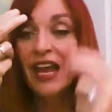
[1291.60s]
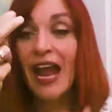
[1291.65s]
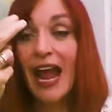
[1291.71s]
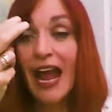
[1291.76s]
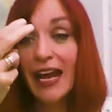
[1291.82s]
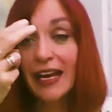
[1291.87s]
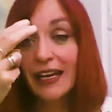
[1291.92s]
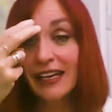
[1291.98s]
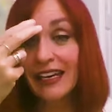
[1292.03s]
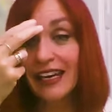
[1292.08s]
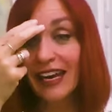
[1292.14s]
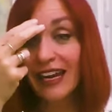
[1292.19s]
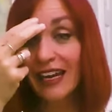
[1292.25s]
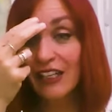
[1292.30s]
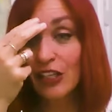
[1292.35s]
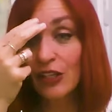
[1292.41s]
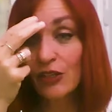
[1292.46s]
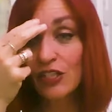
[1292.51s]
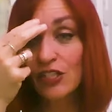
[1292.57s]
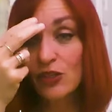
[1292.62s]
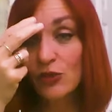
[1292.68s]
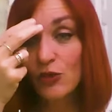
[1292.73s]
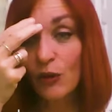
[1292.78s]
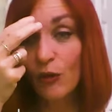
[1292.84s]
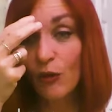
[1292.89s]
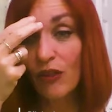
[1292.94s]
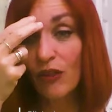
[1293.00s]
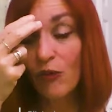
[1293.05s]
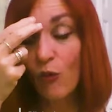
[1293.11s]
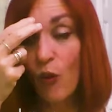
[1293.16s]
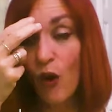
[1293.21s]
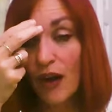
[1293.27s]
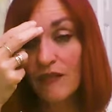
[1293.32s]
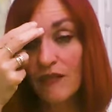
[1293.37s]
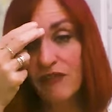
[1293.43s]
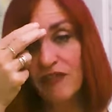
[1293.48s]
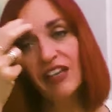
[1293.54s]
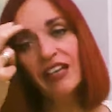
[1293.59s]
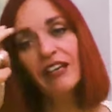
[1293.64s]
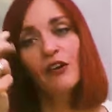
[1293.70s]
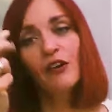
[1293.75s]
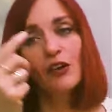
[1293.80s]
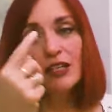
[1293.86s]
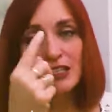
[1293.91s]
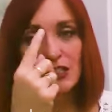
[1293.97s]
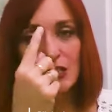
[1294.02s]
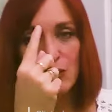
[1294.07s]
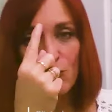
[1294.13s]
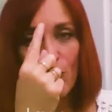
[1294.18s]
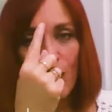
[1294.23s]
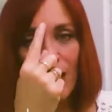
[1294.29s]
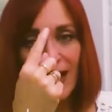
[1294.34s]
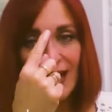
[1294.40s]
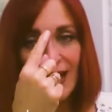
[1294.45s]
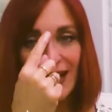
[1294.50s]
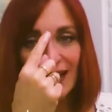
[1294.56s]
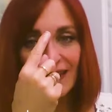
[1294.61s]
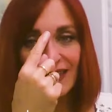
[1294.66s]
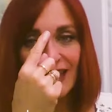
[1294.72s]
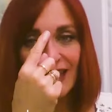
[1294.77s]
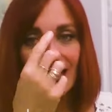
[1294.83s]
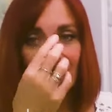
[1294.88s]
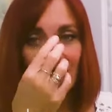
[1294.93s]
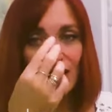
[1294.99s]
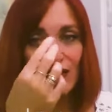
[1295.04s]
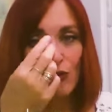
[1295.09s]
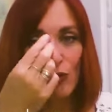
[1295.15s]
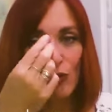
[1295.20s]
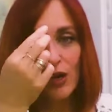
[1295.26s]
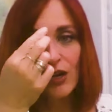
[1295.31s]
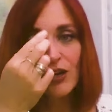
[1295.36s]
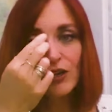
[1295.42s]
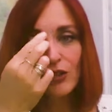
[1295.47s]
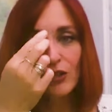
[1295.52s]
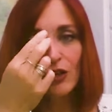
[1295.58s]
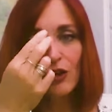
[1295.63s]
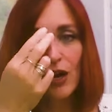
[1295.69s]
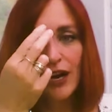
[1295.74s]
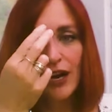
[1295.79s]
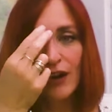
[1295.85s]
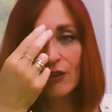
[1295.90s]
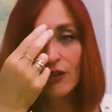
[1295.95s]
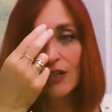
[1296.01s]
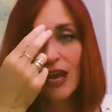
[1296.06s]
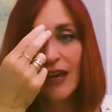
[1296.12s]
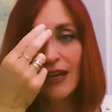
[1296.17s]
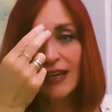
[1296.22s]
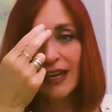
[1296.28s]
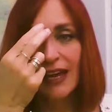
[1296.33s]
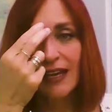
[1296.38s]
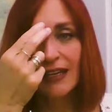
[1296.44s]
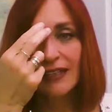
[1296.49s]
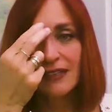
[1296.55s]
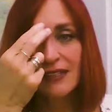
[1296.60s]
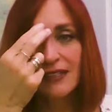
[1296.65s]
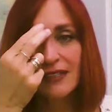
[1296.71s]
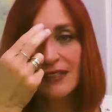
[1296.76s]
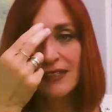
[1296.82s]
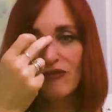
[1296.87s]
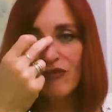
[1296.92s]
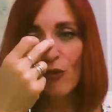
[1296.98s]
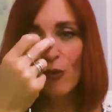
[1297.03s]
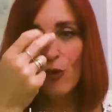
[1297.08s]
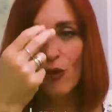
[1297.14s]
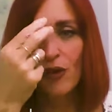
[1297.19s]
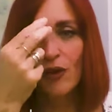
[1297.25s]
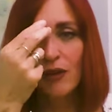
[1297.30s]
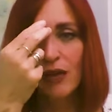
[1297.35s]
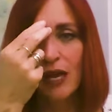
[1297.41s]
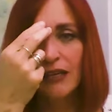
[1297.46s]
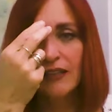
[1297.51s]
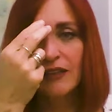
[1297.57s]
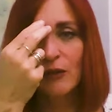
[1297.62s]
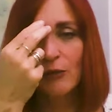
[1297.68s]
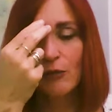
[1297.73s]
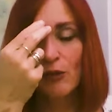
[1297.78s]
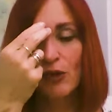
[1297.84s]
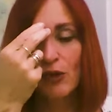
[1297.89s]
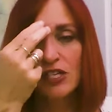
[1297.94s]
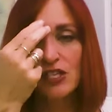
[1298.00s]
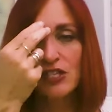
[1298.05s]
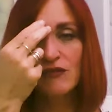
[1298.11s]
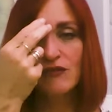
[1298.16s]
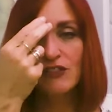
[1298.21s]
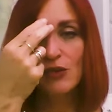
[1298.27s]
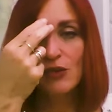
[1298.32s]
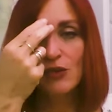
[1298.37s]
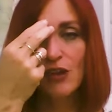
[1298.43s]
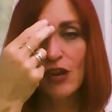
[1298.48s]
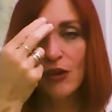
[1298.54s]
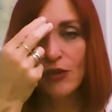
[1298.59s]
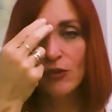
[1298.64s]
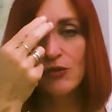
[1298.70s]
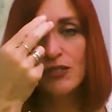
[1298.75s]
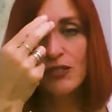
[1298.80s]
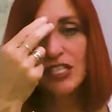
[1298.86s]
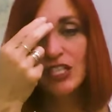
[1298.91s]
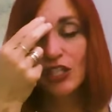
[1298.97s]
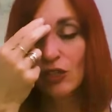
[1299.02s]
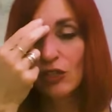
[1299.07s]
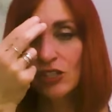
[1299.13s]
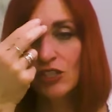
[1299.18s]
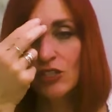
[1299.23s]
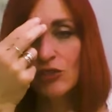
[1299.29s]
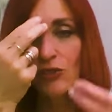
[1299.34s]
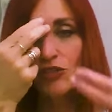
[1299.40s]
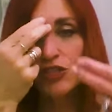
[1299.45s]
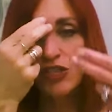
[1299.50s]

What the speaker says: and again, you can do it with one finger, and it's right at the end of where your little hairline ends and before like the bridge of your nose. And you can do